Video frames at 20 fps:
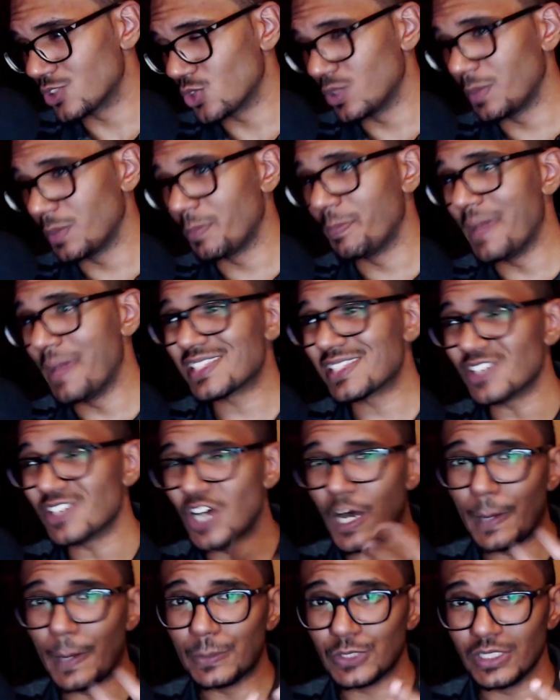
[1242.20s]
the best
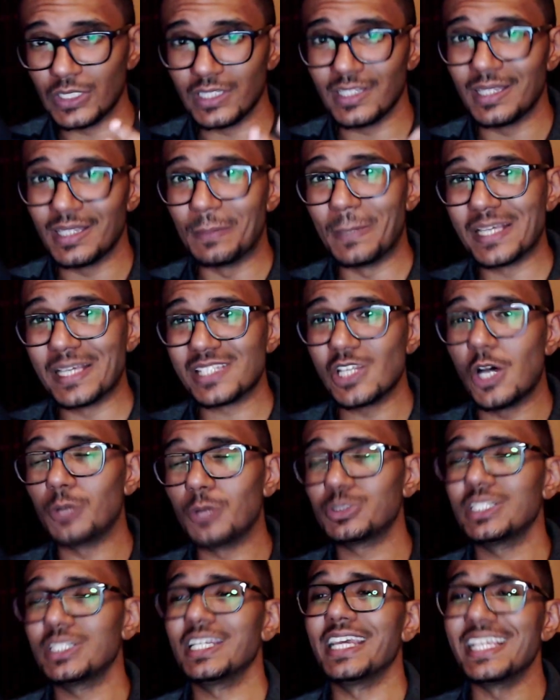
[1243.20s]
option, the best
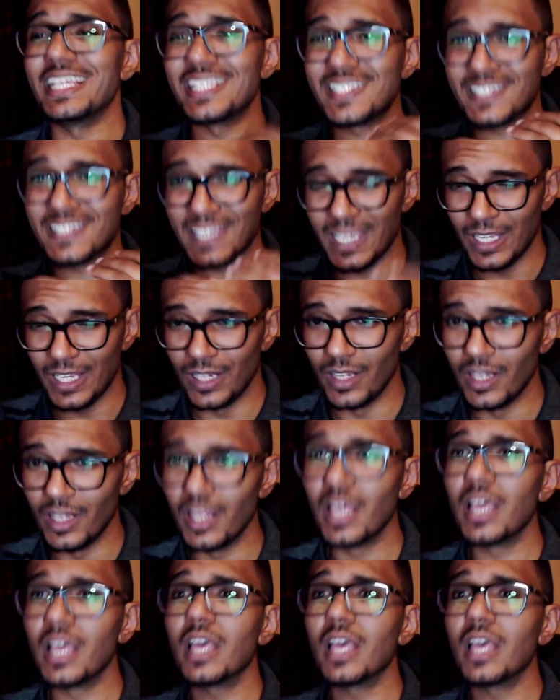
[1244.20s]
option is still